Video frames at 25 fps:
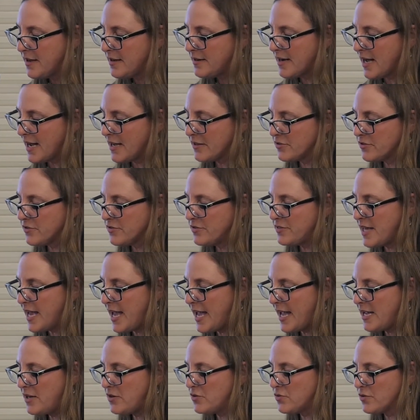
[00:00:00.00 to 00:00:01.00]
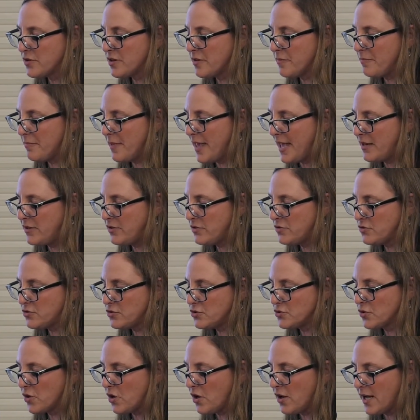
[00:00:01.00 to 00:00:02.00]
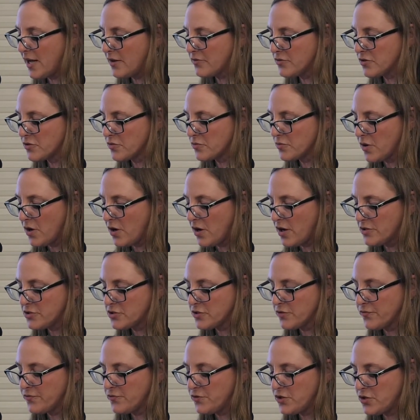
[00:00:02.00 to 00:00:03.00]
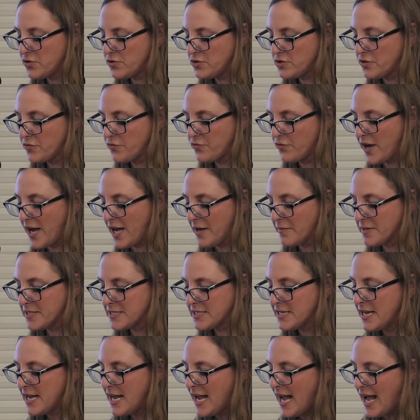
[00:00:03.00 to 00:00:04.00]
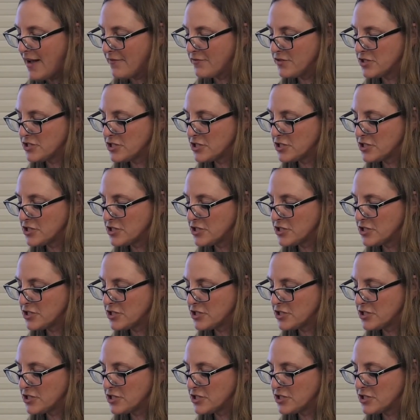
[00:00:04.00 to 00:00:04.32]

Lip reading: Neither they nor the men who draw out the rods or fuse the fragments have the